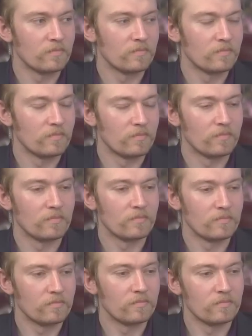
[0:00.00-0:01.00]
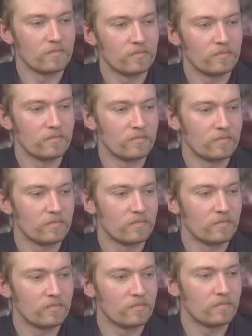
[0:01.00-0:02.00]

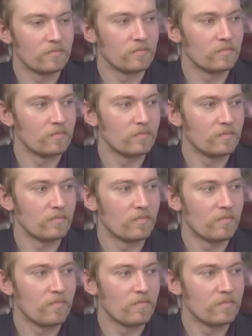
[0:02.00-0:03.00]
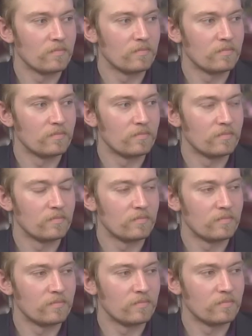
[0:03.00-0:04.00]

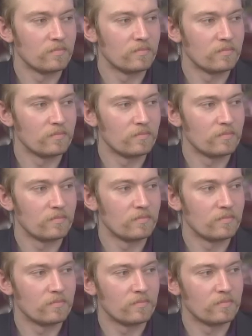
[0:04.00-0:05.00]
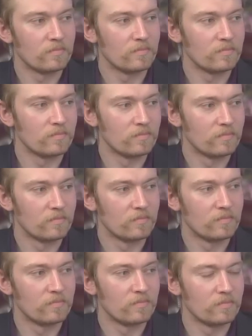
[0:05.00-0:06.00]

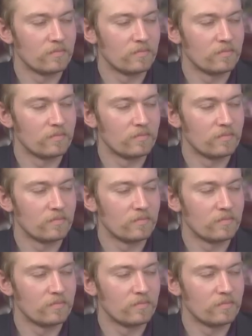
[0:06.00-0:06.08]
(not speaking)